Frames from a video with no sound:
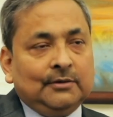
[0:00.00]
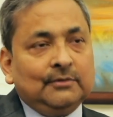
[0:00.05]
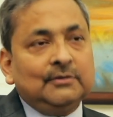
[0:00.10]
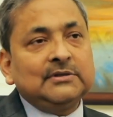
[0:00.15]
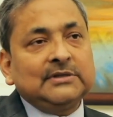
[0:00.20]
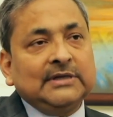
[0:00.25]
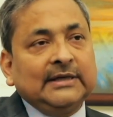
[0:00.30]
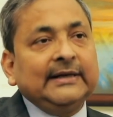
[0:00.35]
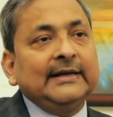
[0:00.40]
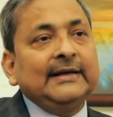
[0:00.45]

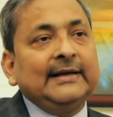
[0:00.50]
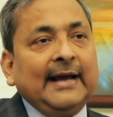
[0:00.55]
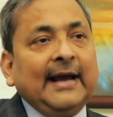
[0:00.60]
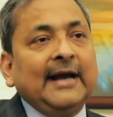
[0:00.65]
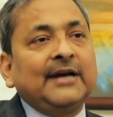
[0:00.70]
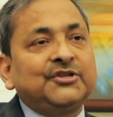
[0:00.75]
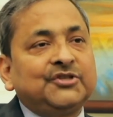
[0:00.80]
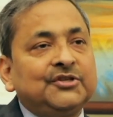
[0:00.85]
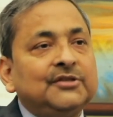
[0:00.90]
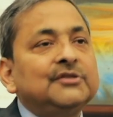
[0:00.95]
certain
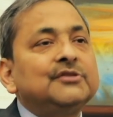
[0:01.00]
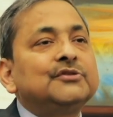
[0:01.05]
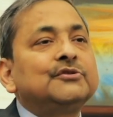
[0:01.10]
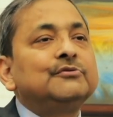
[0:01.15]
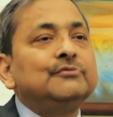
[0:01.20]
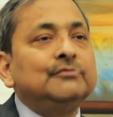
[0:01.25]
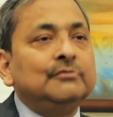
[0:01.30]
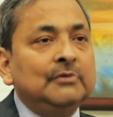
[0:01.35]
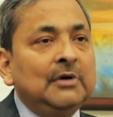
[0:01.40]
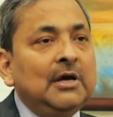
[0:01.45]
actions
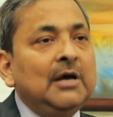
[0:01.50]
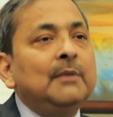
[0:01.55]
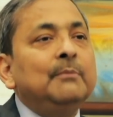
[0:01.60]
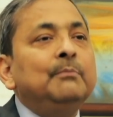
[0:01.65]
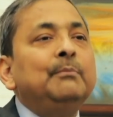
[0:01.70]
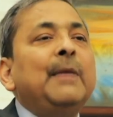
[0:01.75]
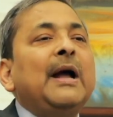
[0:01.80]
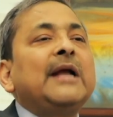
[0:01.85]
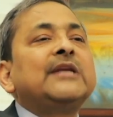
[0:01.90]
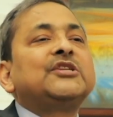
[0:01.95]
to
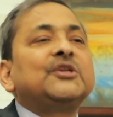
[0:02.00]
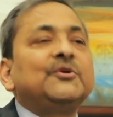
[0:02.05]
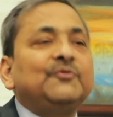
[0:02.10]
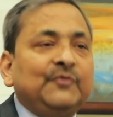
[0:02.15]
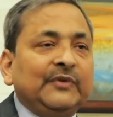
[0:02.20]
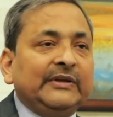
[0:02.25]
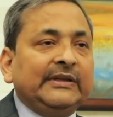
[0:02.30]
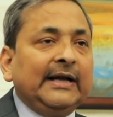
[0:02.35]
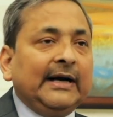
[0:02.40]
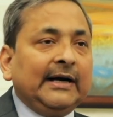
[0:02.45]
match up
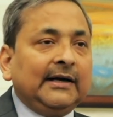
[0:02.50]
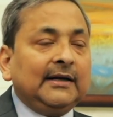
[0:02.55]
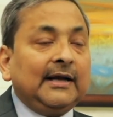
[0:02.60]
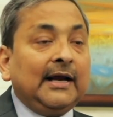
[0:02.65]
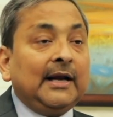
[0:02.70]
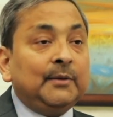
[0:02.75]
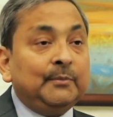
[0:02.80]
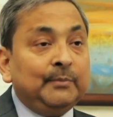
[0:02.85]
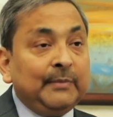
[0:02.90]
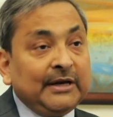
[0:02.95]
with
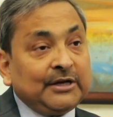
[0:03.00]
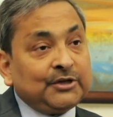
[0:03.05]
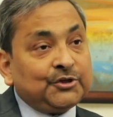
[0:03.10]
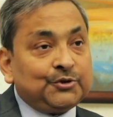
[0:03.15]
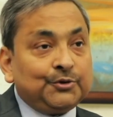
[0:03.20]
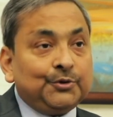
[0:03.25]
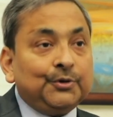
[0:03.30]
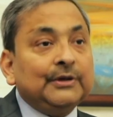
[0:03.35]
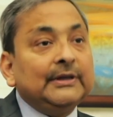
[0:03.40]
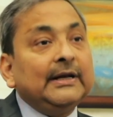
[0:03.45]
that and make
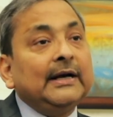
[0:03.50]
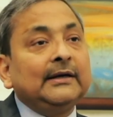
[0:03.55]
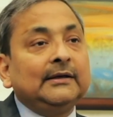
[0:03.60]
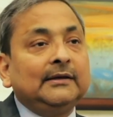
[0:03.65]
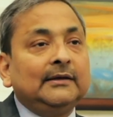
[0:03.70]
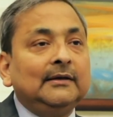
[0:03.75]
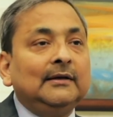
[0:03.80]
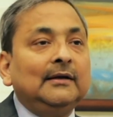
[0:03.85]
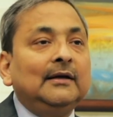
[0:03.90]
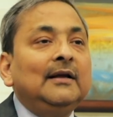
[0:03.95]
sure
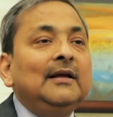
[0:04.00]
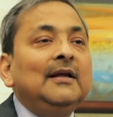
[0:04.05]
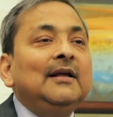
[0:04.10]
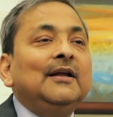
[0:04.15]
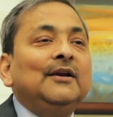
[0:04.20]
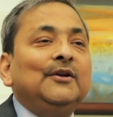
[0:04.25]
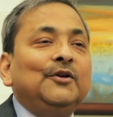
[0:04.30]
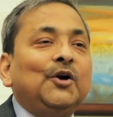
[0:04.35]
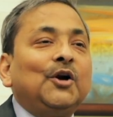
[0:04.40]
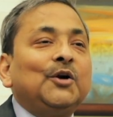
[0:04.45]
that
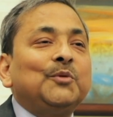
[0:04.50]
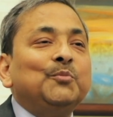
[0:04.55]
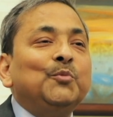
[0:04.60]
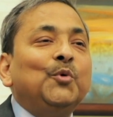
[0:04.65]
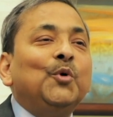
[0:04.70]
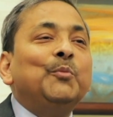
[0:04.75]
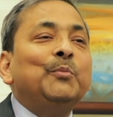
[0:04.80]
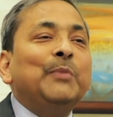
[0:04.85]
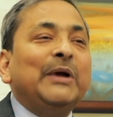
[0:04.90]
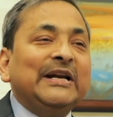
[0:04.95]
not
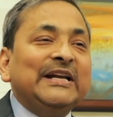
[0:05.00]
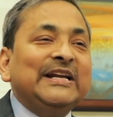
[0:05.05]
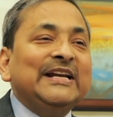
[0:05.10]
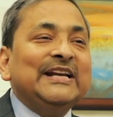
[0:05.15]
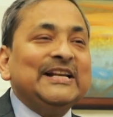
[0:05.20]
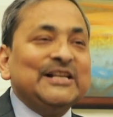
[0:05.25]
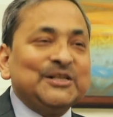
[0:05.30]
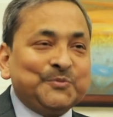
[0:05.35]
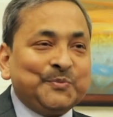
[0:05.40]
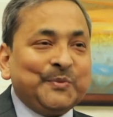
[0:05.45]
more
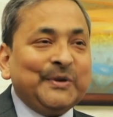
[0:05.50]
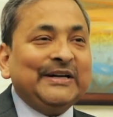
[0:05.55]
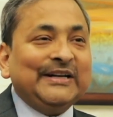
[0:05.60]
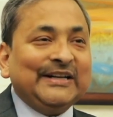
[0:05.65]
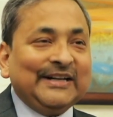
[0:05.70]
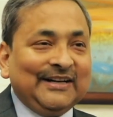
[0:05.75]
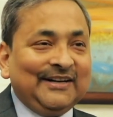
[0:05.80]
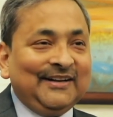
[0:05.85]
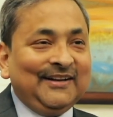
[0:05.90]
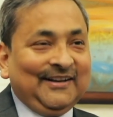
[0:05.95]
money is
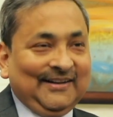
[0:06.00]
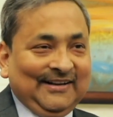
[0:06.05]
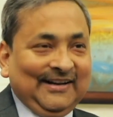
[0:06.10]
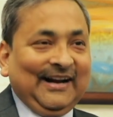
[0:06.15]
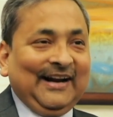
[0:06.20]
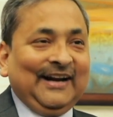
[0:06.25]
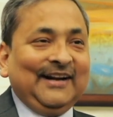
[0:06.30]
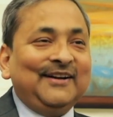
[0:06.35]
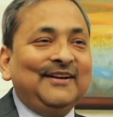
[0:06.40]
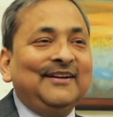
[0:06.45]
printed
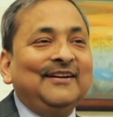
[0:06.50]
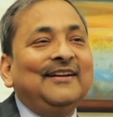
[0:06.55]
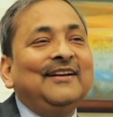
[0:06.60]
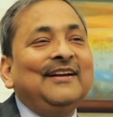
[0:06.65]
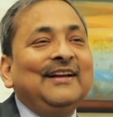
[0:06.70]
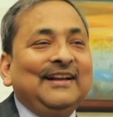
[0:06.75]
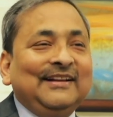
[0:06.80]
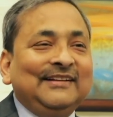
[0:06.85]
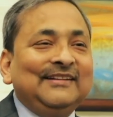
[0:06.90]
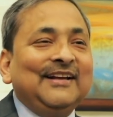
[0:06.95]
and
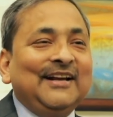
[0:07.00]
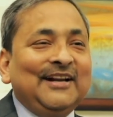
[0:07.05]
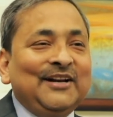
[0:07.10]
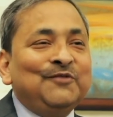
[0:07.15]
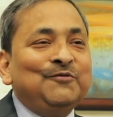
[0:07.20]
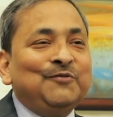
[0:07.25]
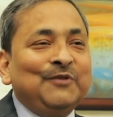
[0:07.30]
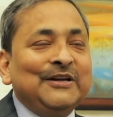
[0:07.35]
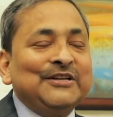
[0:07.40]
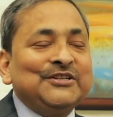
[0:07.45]
the
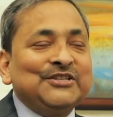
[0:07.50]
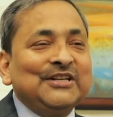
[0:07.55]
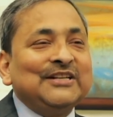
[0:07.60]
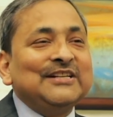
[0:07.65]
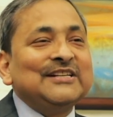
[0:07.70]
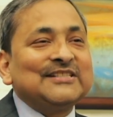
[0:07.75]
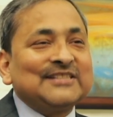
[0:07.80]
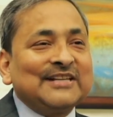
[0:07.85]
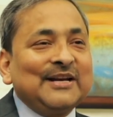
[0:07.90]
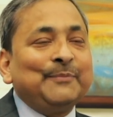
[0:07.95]
inflation
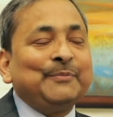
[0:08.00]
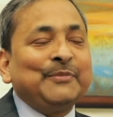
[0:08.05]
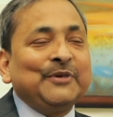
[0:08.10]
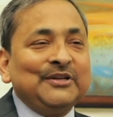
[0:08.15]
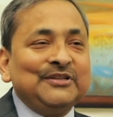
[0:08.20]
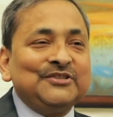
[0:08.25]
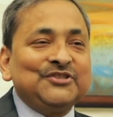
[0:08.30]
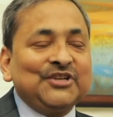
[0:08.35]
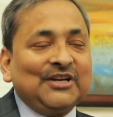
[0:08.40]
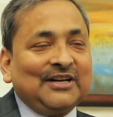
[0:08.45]
is kept
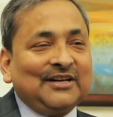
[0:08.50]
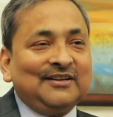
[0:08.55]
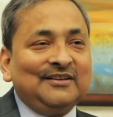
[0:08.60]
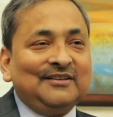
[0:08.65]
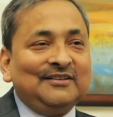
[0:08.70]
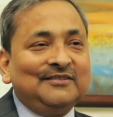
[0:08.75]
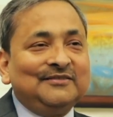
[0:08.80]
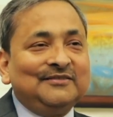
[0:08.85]
in check.